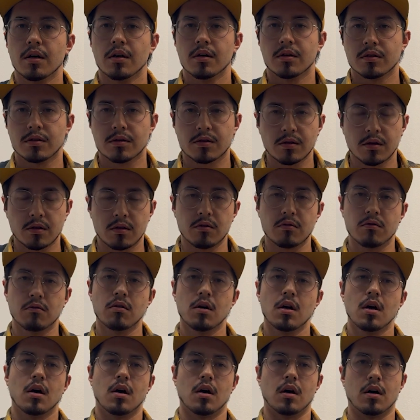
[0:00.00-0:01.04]

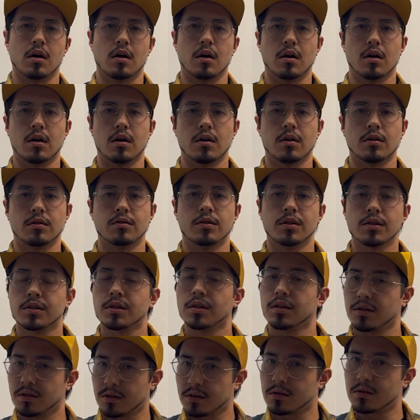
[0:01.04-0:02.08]
So this
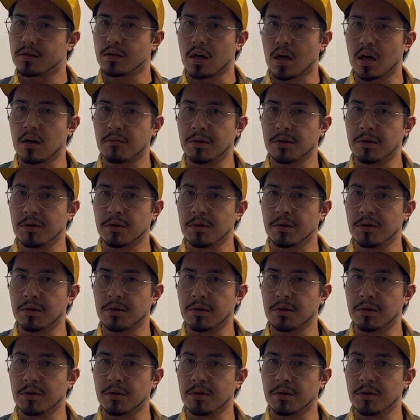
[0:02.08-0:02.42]
is,